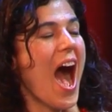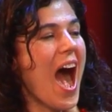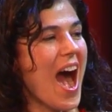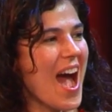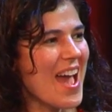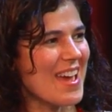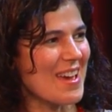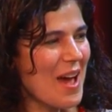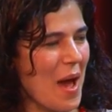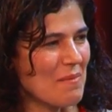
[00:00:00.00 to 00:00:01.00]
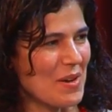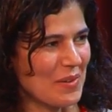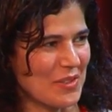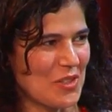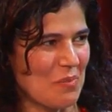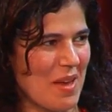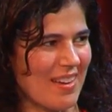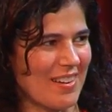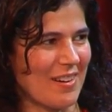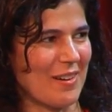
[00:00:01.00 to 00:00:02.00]
I am going to
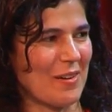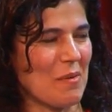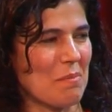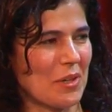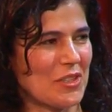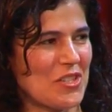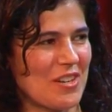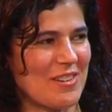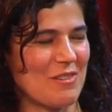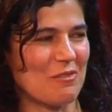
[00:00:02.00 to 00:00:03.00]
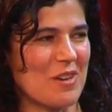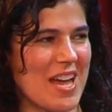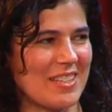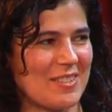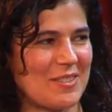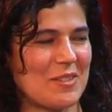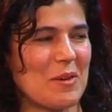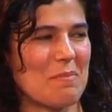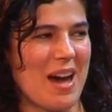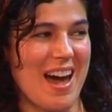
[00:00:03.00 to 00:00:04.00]
make her Persian rice
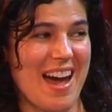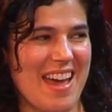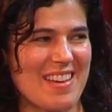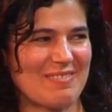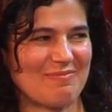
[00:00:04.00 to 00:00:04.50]
pie,